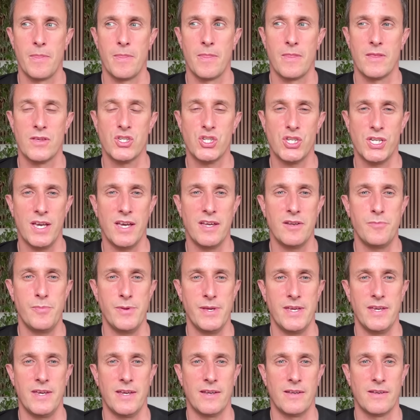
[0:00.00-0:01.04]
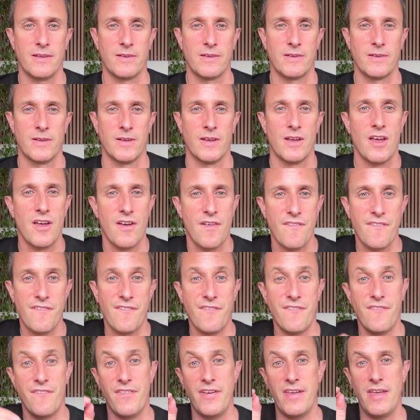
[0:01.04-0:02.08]
shared being.
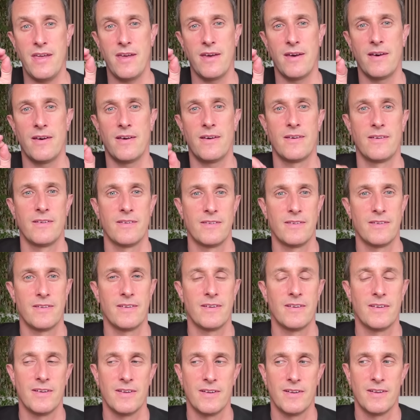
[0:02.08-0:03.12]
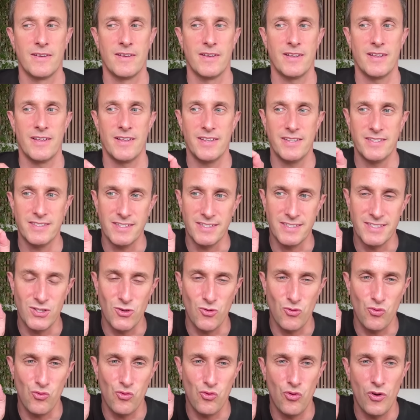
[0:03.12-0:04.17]
Fear is a
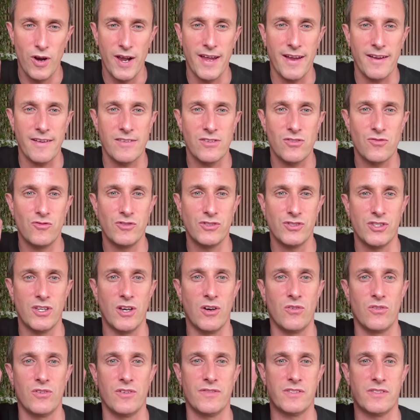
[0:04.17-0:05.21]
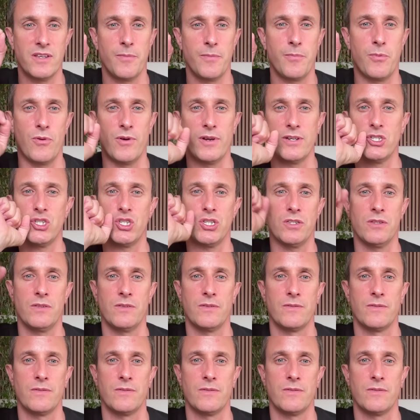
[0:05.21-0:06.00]
direct result of separation.